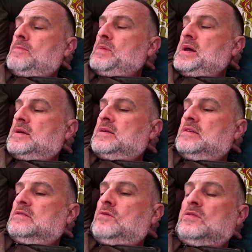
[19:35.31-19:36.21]
bag.
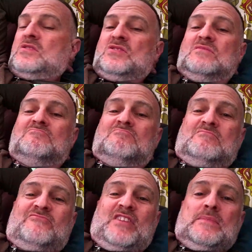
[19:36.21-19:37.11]
It's quite decent,
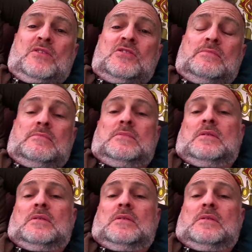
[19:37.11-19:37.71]
fairly budget.